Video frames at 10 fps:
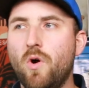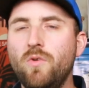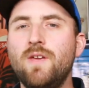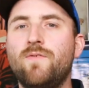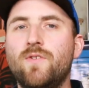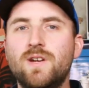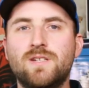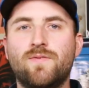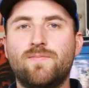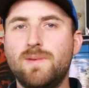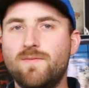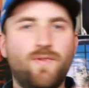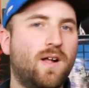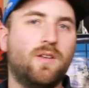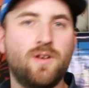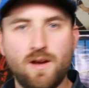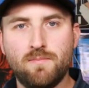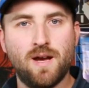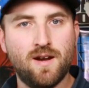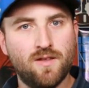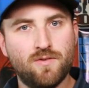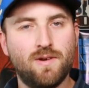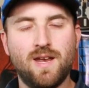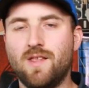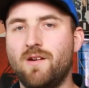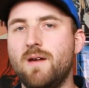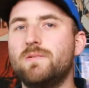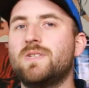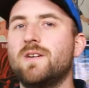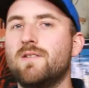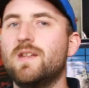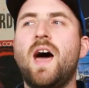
only for it to be followed up by another regular episode.